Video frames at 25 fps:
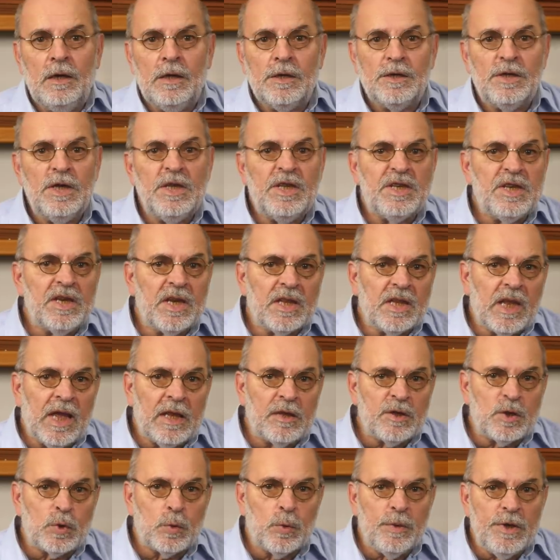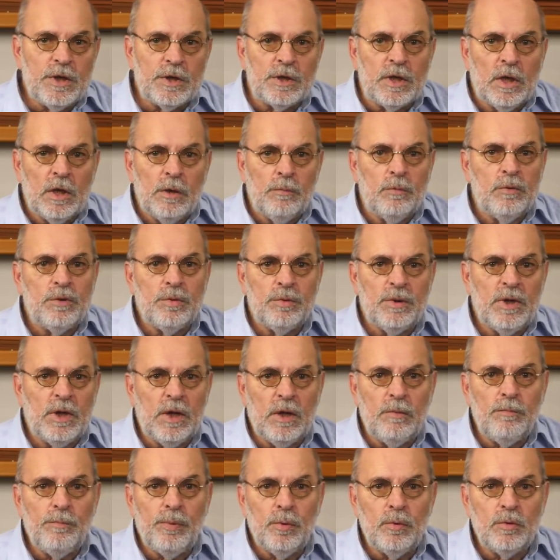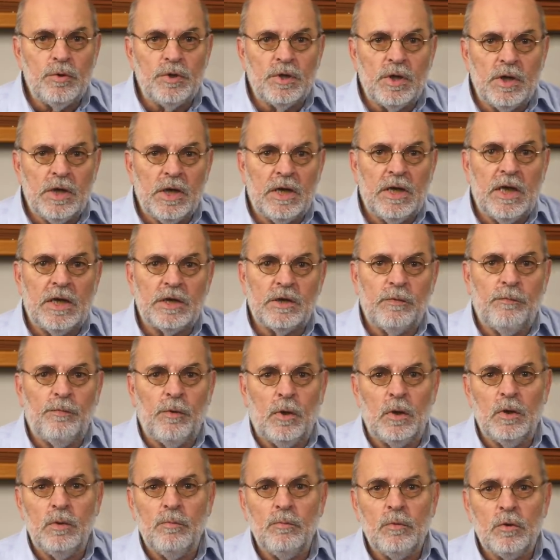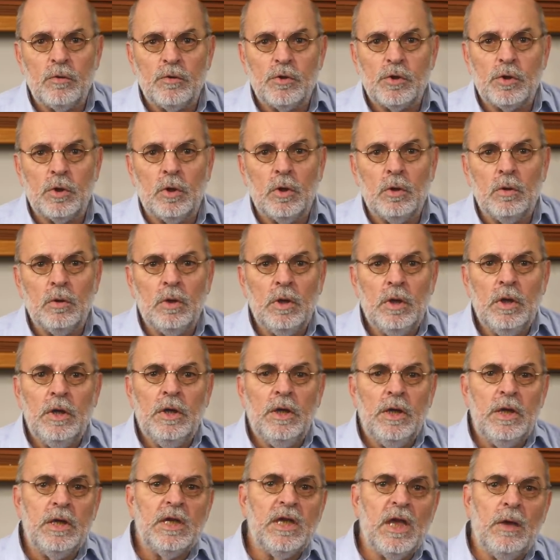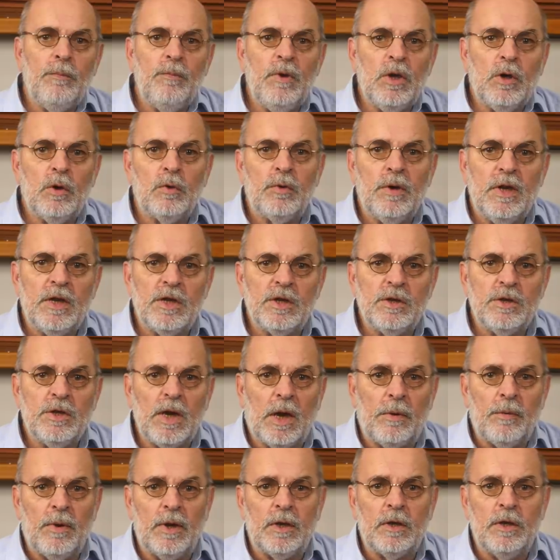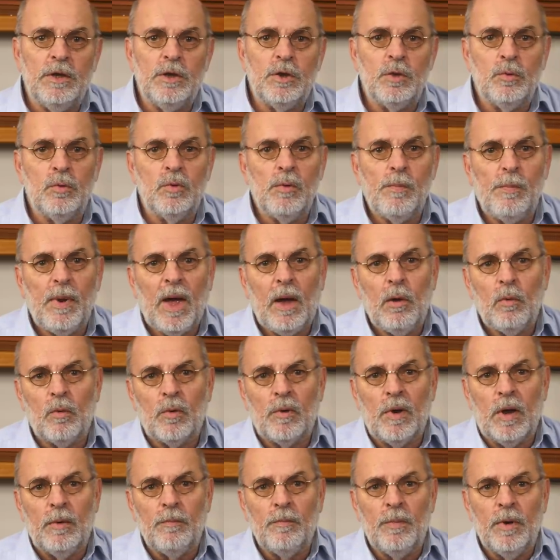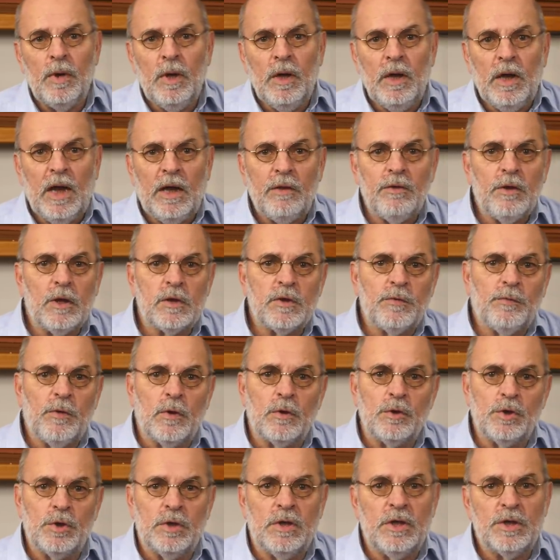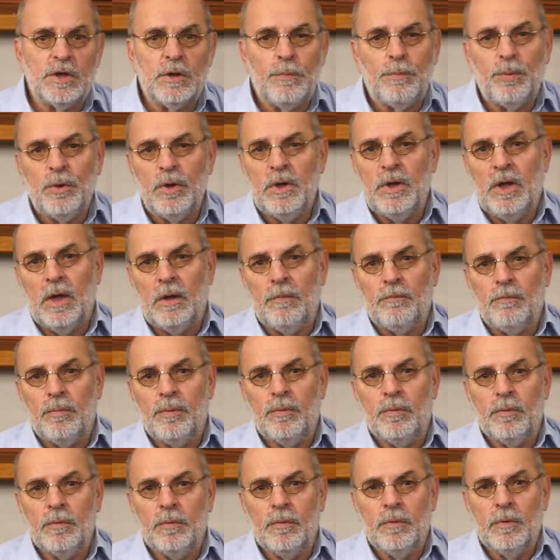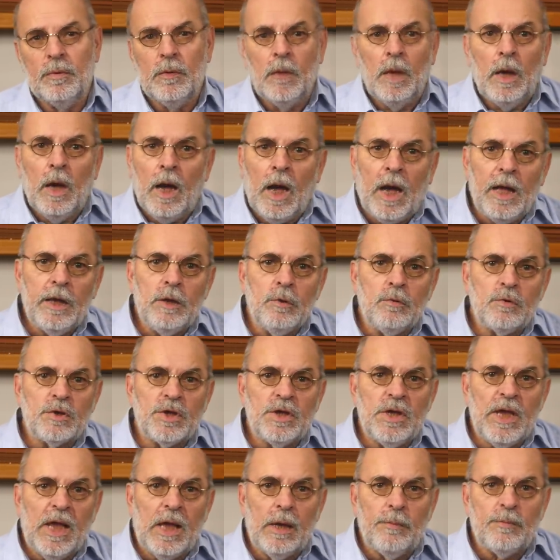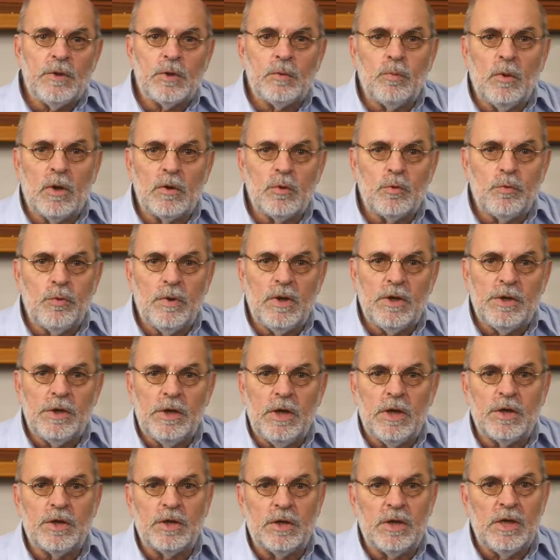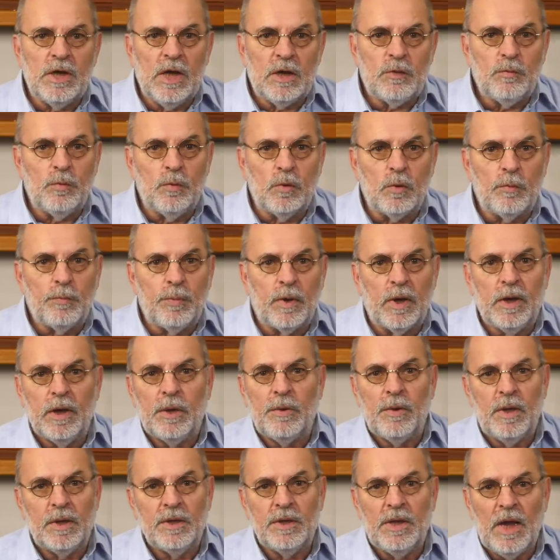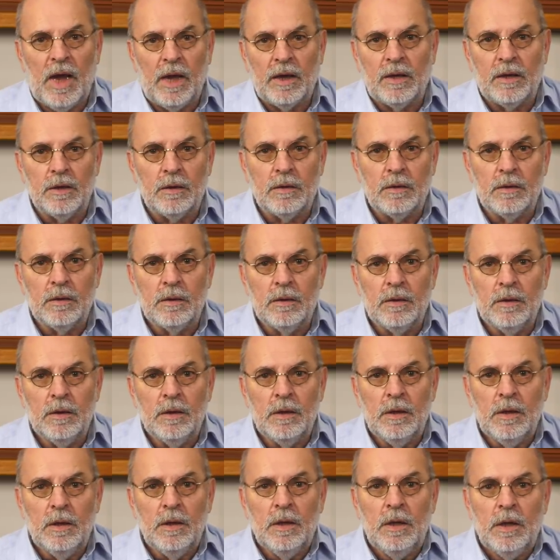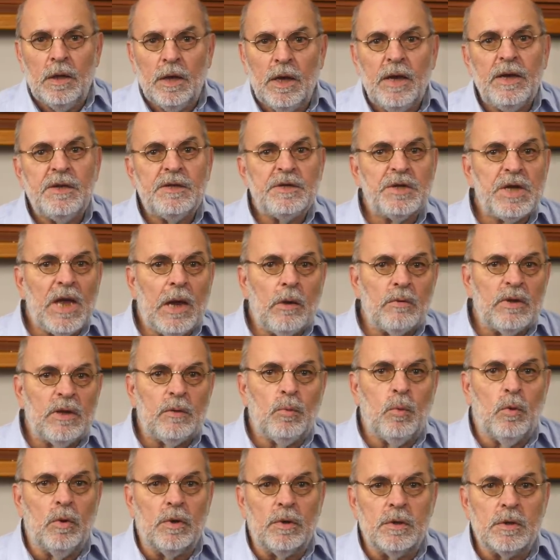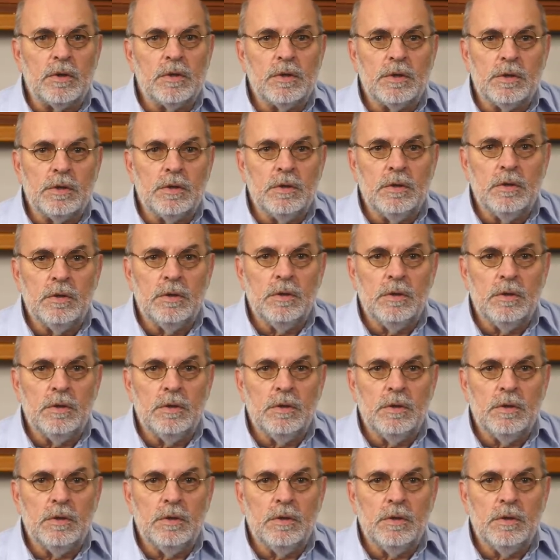Since it can switch between inputs and has a volume control, it can be connected directly to a power amp and thus function as a preamp. I use the MS120 as a network player and DAC. Here's how that works.